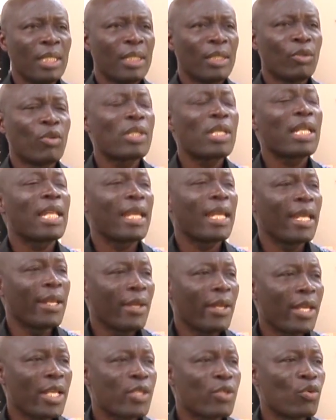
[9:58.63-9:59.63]
Those are the
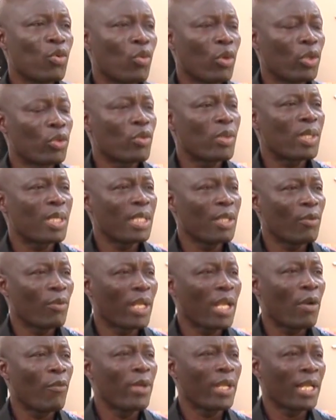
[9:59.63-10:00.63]
areas we want to see
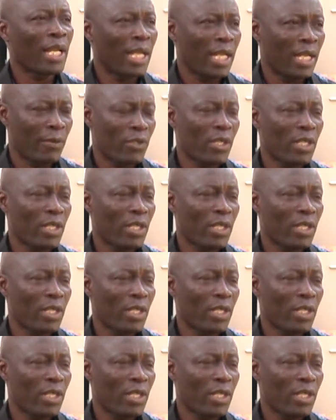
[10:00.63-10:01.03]
whether we can have